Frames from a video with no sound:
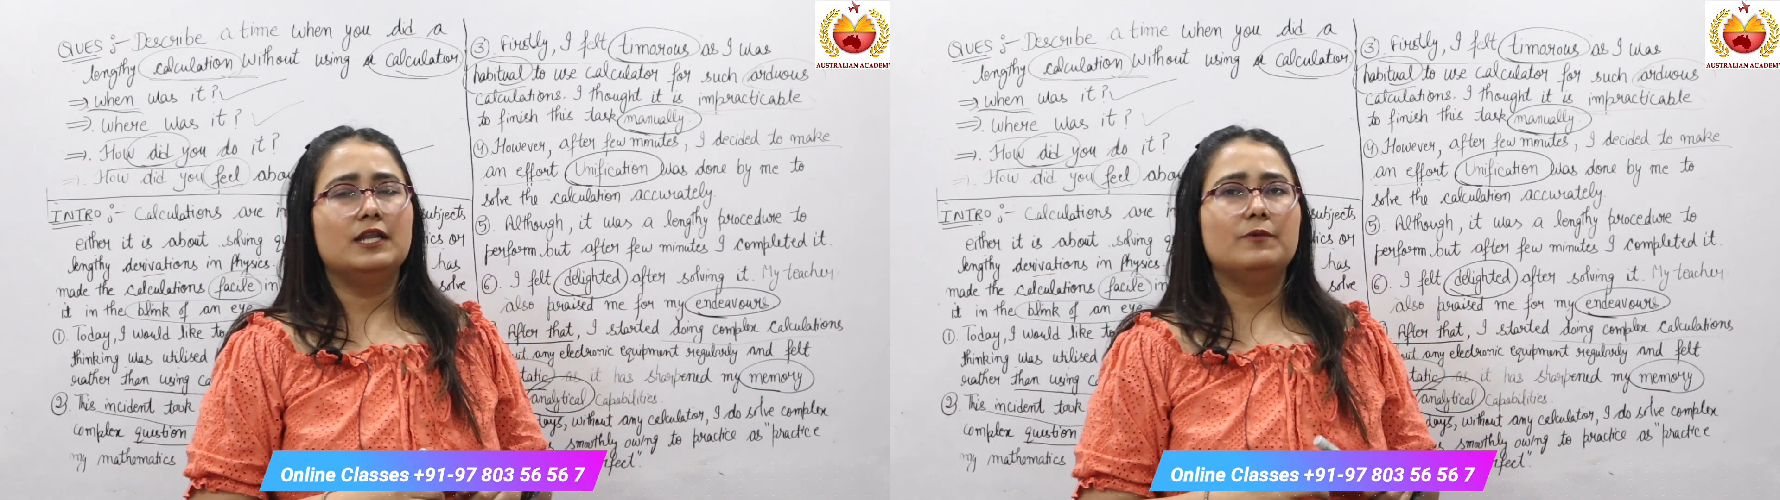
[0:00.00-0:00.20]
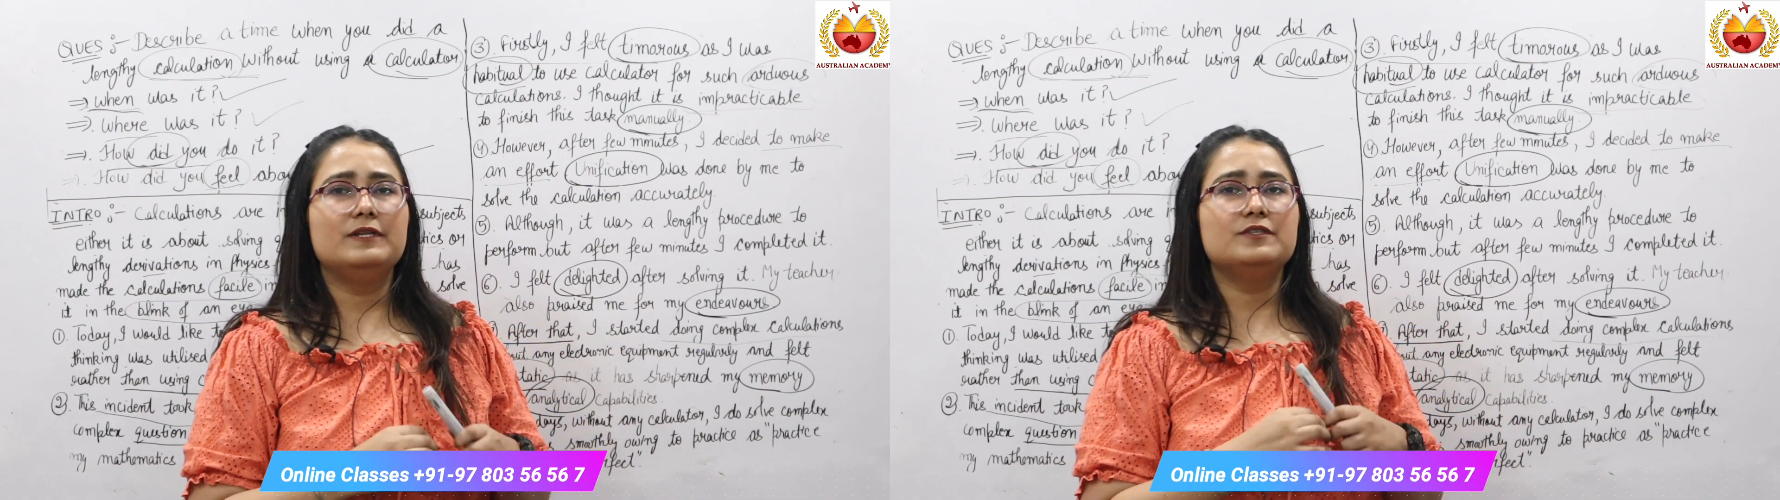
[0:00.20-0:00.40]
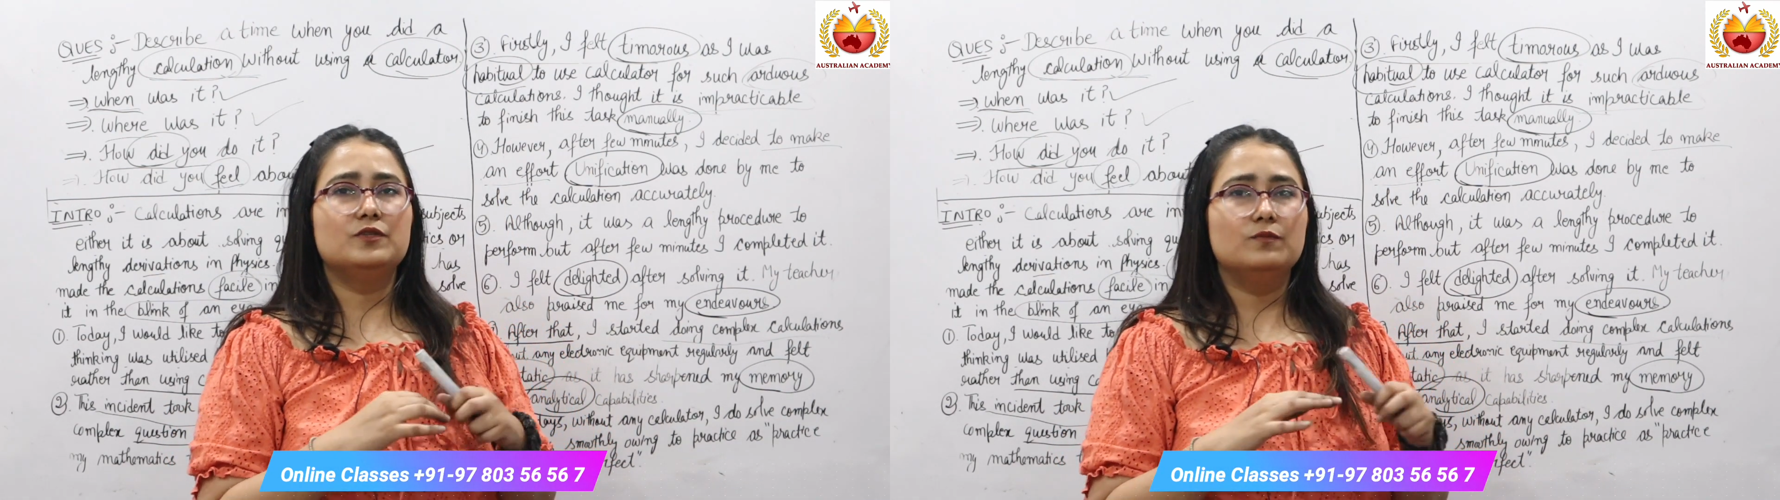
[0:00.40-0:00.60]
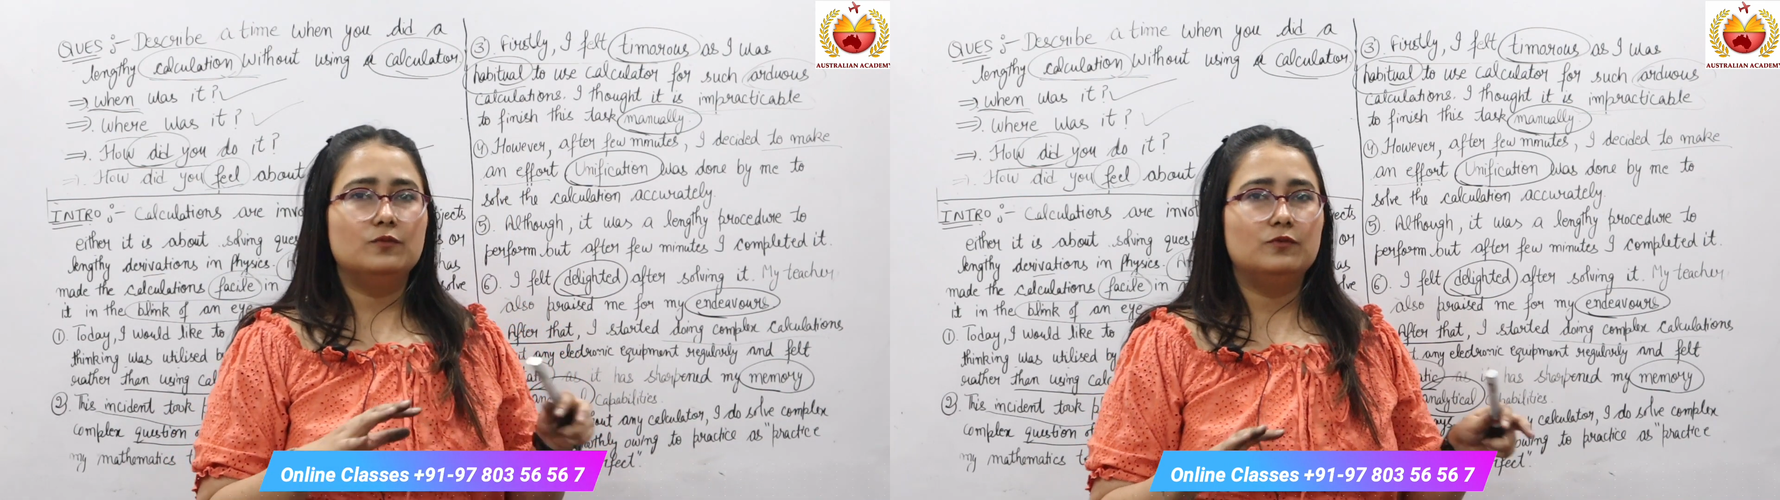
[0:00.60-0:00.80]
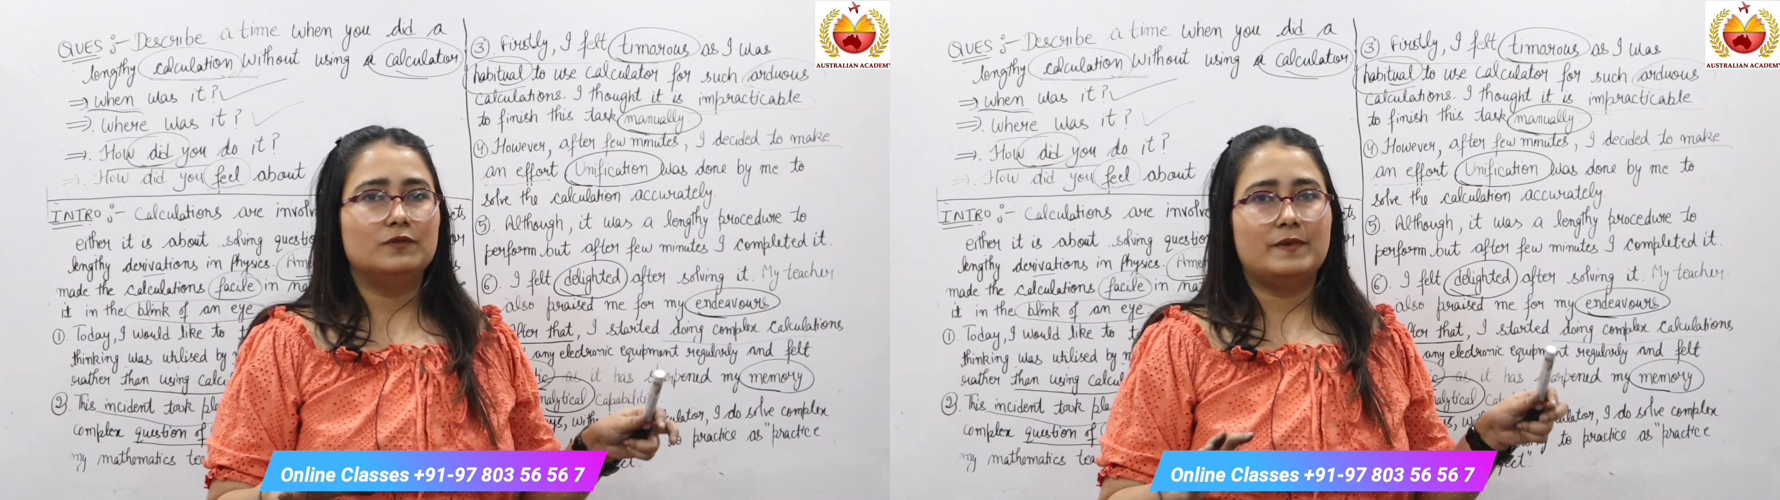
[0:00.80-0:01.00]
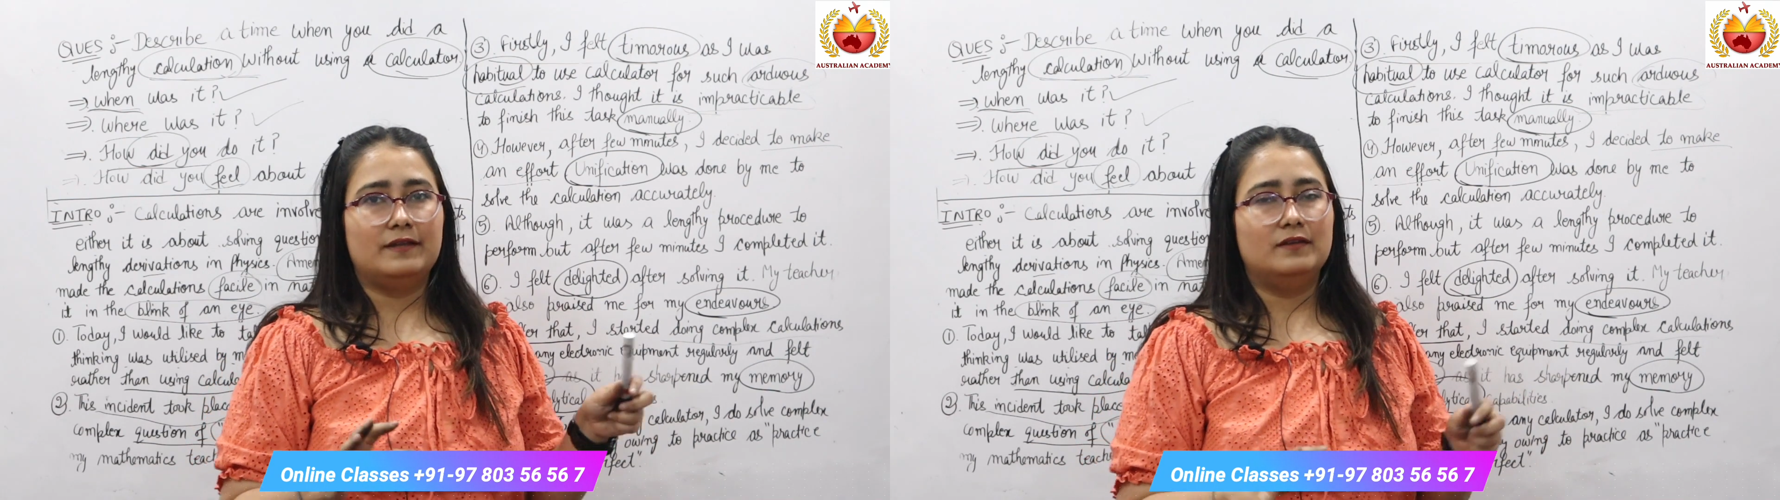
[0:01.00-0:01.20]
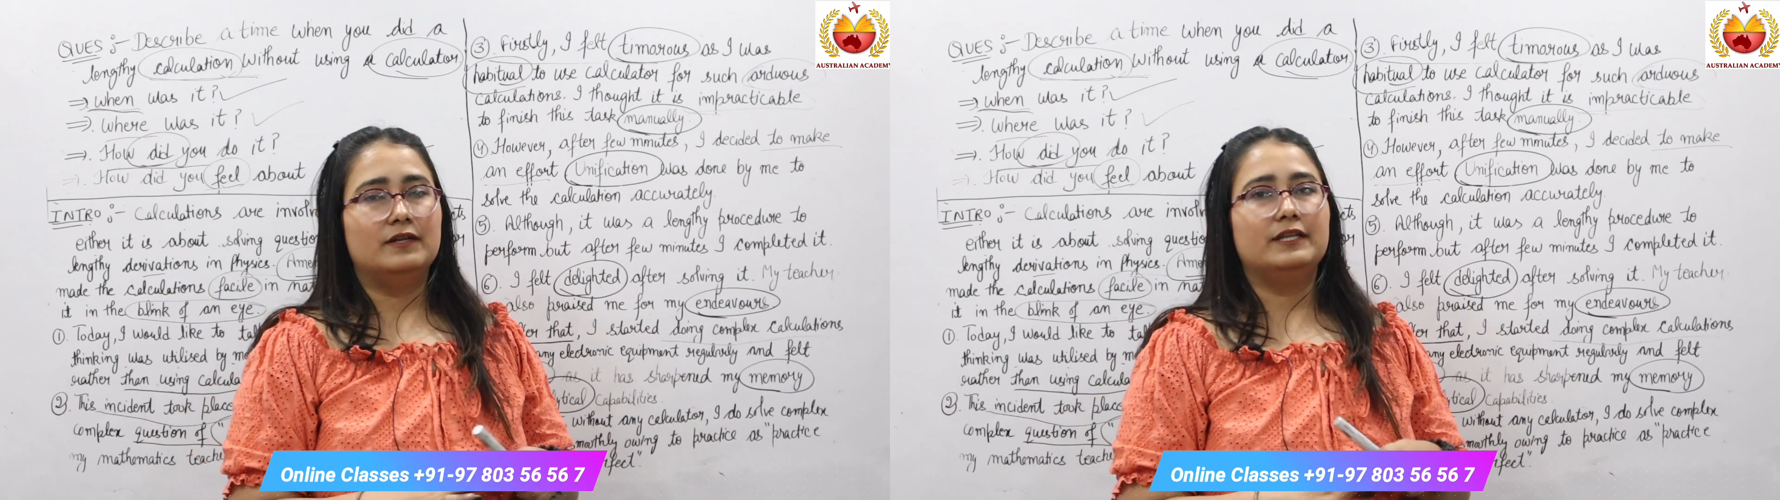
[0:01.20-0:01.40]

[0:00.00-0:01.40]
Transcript: in a very smooth manner,